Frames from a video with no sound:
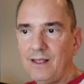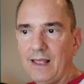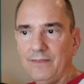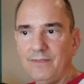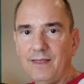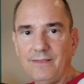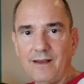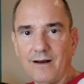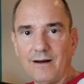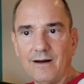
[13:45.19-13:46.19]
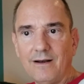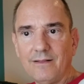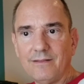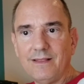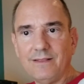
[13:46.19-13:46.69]
and then they are
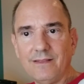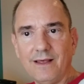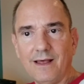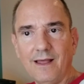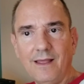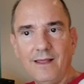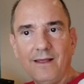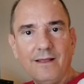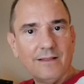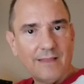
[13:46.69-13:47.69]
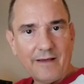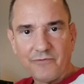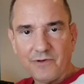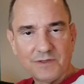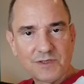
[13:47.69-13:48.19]
then the
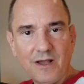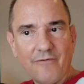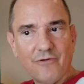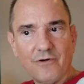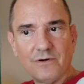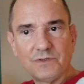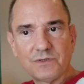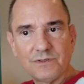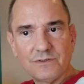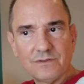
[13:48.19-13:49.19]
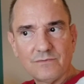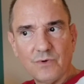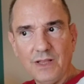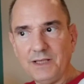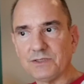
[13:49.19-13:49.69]
leftist governors
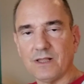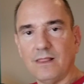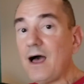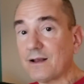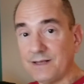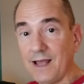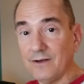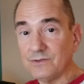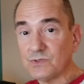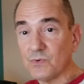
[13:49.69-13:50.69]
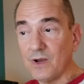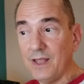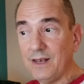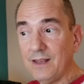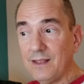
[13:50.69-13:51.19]
release the lockdowns, right?